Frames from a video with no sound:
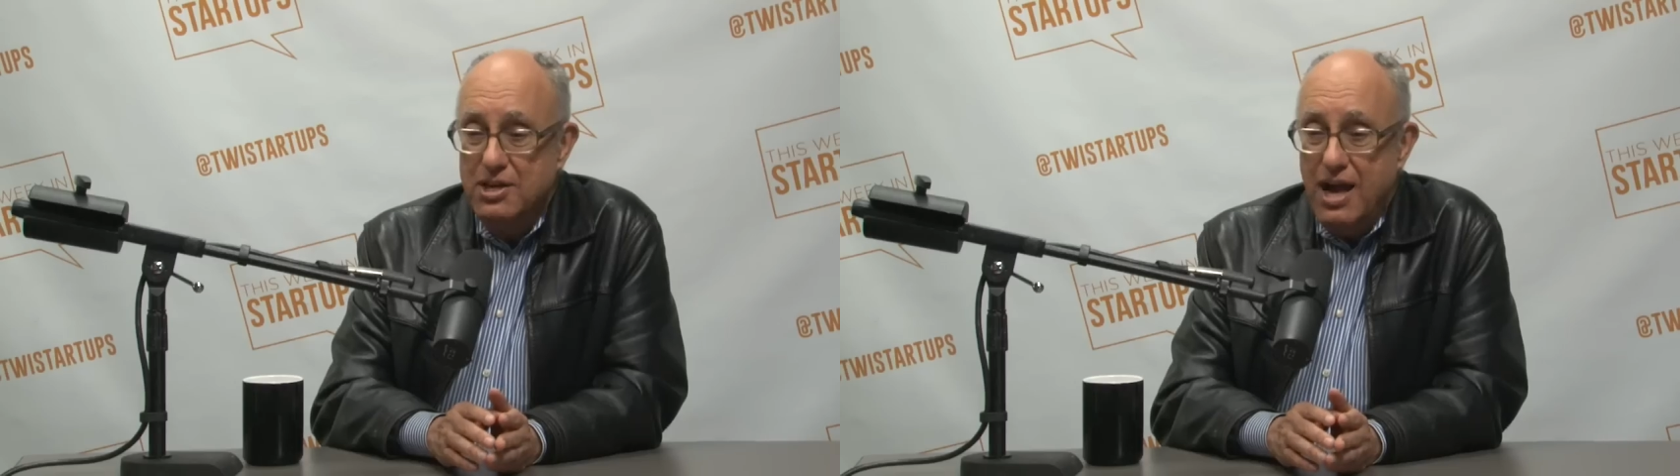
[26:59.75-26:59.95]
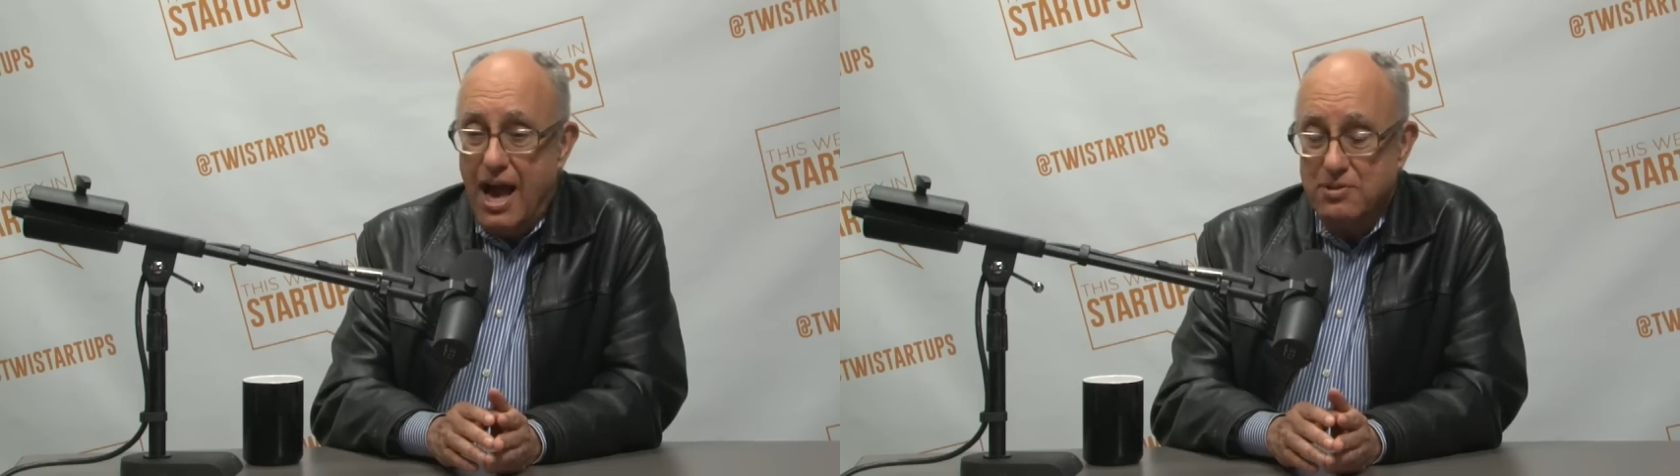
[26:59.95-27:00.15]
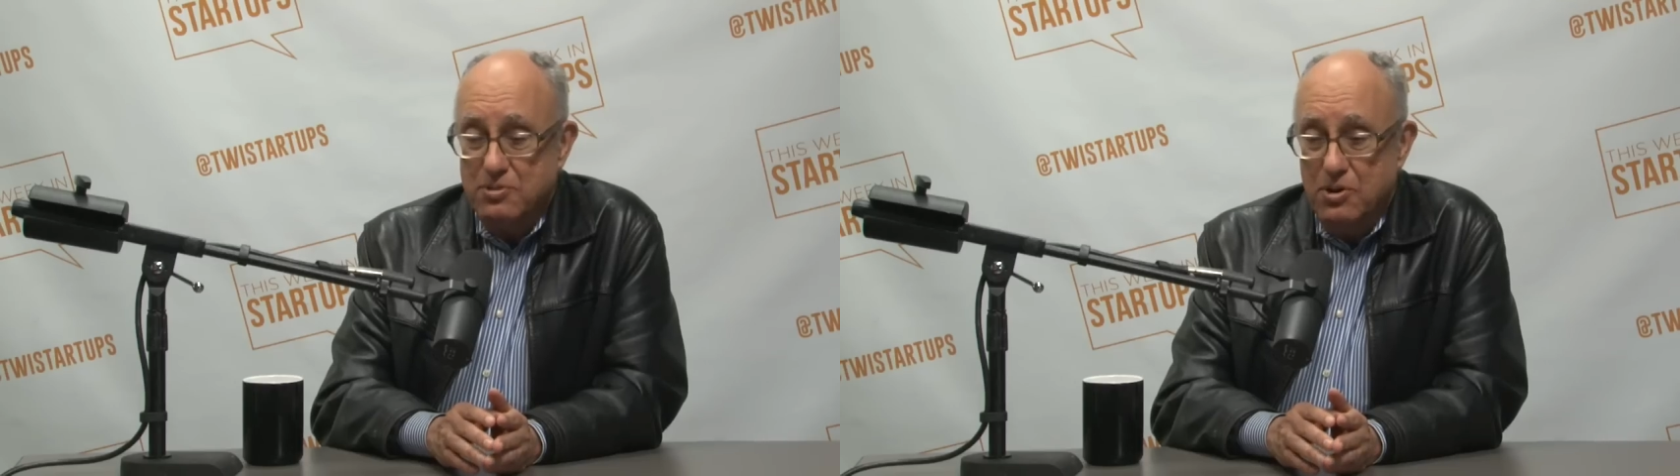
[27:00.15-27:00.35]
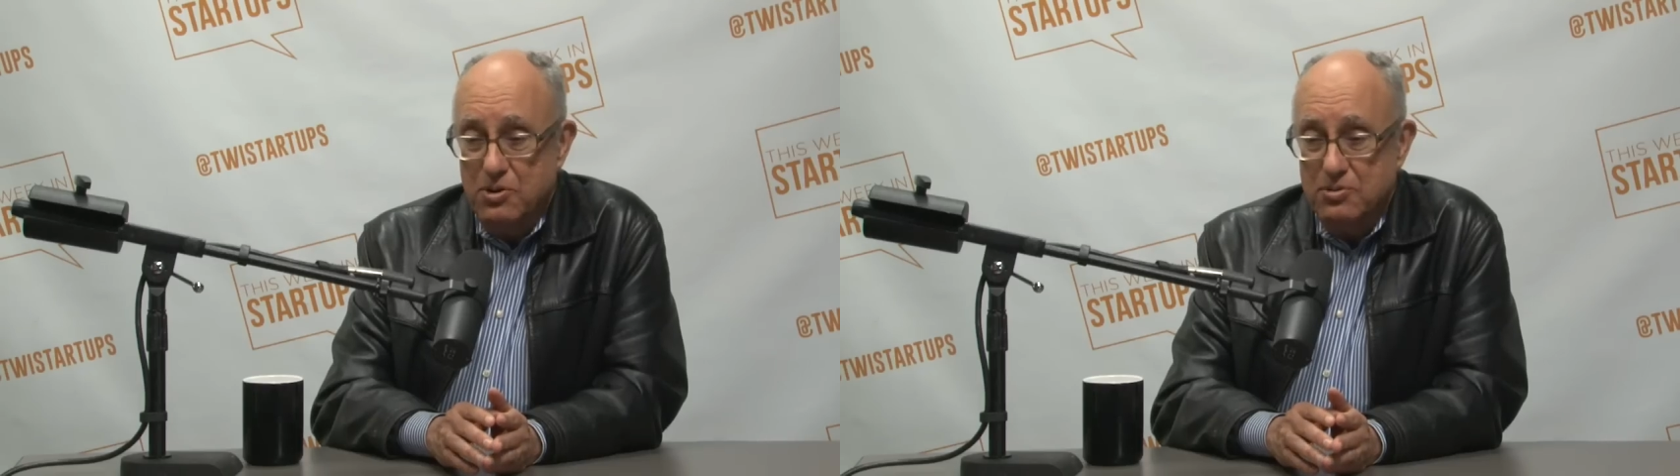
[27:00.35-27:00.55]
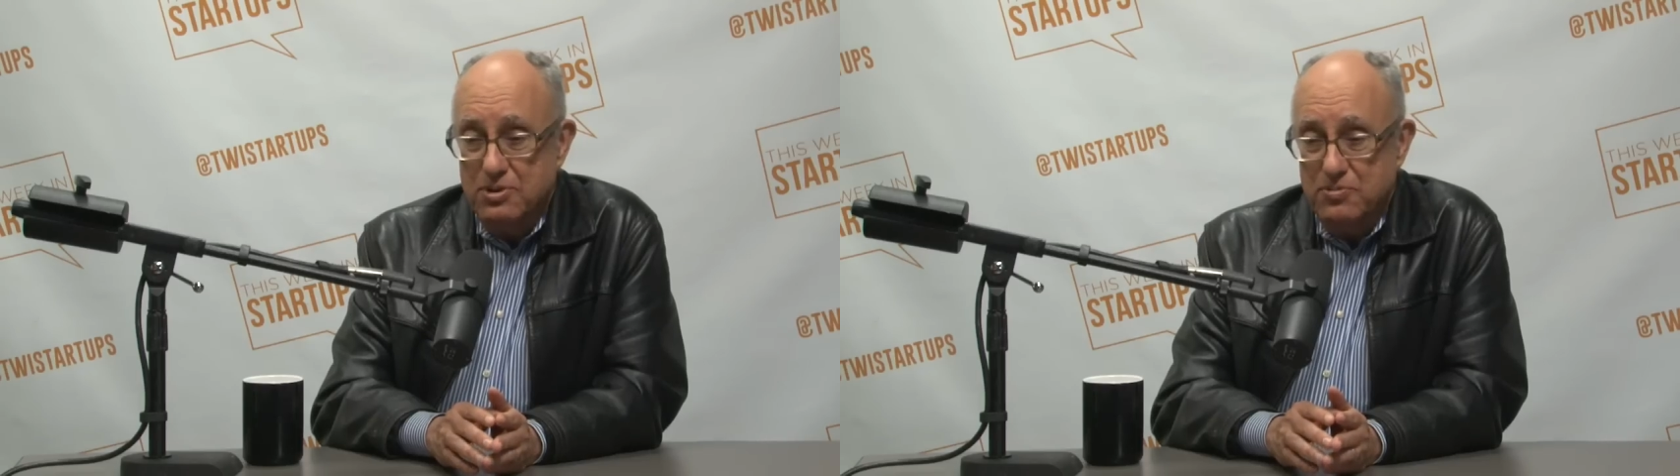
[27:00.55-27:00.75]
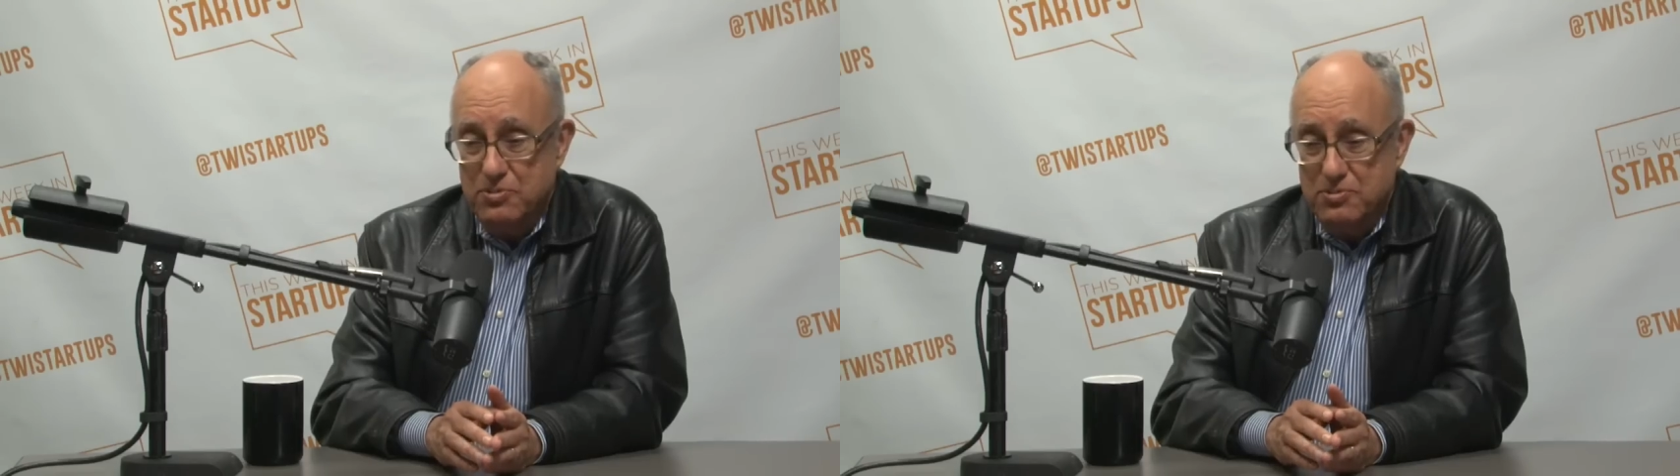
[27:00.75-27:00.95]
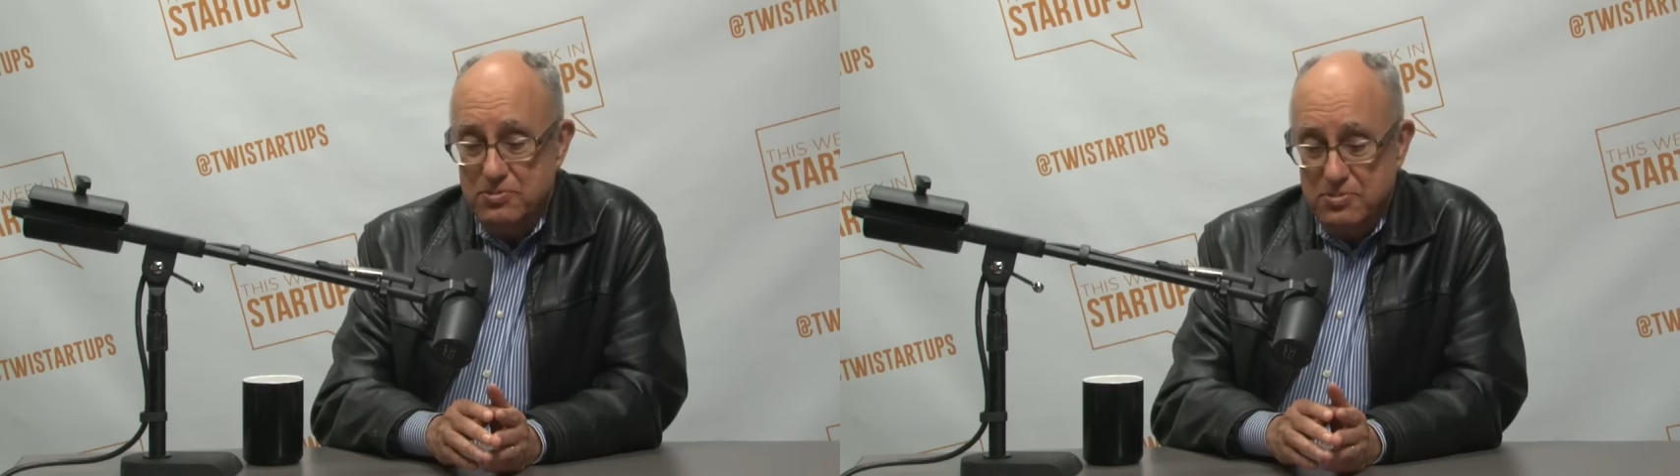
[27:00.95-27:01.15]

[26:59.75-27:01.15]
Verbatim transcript: I don't know if you,